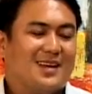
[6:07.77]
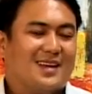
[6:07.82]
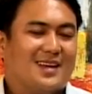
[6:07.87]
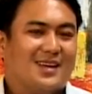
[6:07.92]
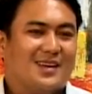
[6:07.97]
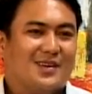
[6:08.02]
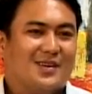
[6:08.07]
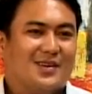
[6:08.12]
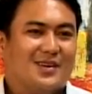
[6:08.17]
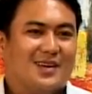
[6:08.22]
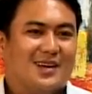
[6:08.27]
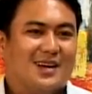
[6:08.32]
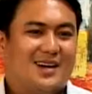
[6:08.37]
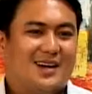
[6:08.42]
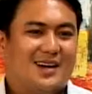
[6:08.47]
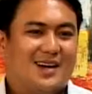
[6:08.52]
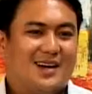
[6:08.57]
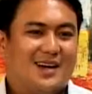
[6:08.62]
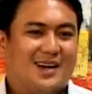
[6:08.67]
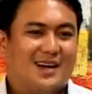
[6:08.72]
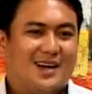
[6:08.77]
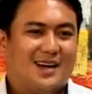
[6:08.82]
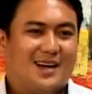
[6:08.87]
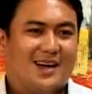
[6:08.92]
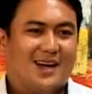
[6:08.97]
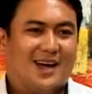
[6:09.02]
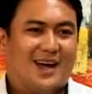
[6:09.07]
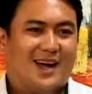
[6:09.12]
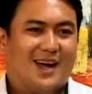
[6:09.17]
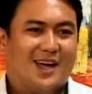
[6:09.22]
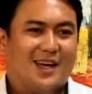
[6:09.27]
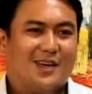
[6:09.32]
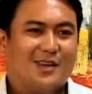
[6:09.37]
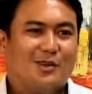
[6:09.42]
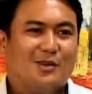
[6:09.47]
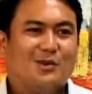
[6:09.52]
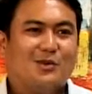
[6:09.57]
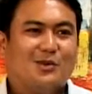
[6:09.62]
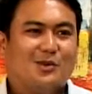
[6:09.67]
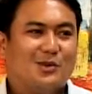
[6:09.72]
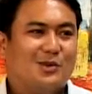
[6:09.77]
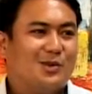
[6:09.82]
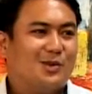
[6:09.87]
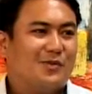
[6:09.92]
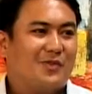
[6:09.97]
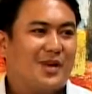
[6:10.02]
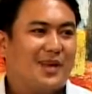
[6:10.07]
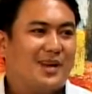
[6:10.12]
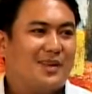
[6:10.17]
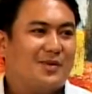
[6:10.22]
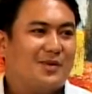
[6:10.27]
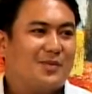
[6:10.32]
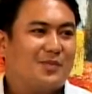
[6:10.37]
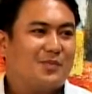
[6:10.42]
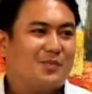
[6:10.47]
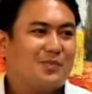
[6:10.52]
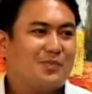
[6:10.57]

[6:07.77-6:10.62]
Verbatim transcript: you know, uh, I don't know of any